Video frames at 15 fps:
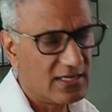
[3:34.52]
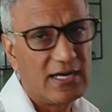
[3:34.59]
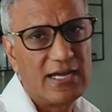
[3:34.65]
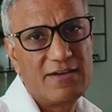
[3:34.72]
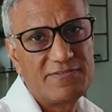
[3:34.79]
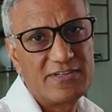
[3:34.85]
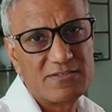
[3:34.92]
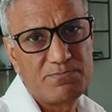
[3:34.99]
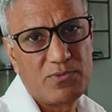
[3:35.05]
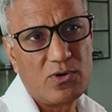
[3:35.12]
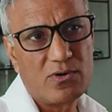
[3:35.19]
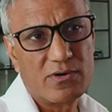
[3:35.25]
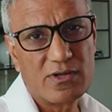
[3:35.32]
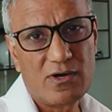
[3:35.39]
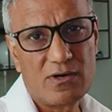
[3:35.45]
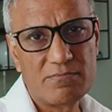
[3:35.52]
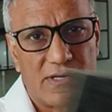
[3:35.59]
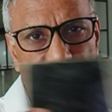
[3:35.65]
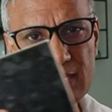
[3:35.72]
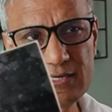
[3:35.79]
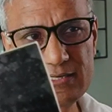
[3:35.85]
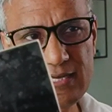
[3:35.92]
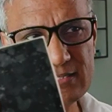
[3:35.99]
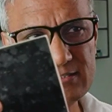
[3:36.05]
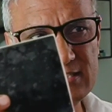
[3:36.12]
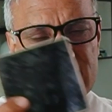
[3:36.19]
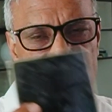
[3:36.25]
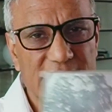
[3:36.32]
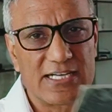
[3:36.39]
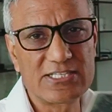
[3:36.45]
I have this board on my desk.
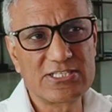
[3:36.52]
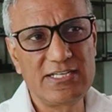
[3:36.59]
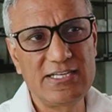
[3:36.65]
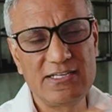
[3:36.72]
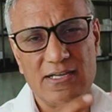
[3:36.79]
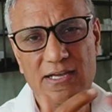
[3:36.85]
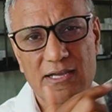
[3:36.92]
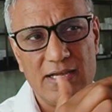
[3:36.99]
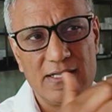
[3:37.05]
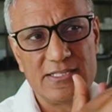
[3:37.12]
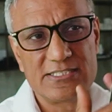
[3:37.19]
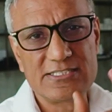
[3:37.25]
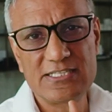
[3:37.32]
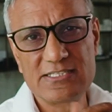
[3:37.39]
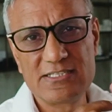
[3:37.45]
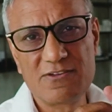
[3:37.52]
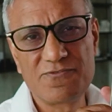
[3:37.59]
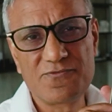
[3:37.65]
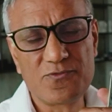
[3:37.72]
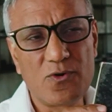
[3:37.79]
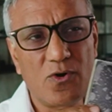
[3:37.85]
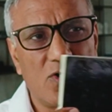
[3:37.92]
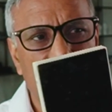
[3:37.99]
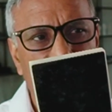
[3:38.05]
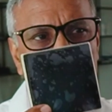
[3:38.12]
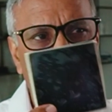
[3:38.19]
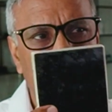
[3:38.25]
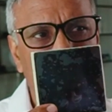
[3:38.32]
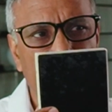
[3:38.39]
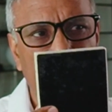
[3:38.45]
This is actually this is in the form
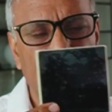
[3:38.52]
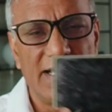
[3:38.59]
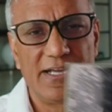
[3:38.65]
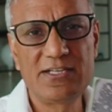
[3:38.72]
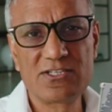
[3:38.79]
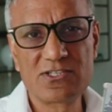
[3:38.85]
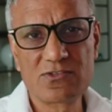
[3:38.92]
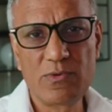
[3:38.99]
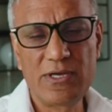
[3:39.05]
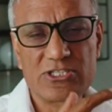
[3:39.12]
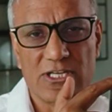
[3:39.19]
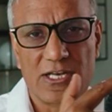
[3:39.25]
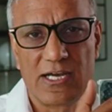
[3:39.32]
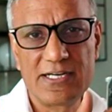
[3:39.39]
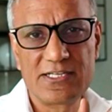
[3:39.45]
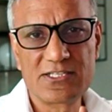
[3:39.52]
of a switch, a light